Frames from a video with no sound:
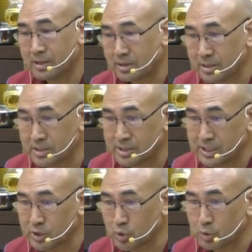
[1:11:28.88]
They
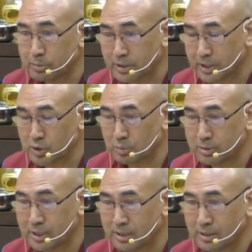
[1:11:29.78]
drink so many kinds of
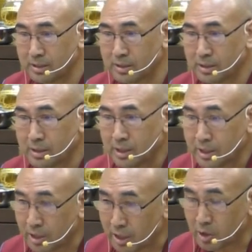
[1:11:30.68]
things, and
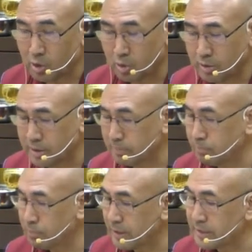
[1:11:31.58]
alcohol, they
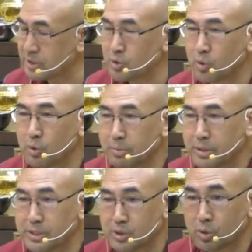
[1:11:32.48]
add so many
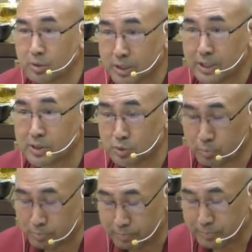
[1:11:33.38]
strong things to
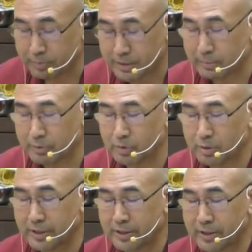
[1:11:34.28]
become, you know,
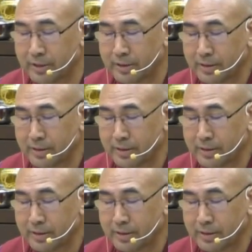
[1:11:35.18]
like a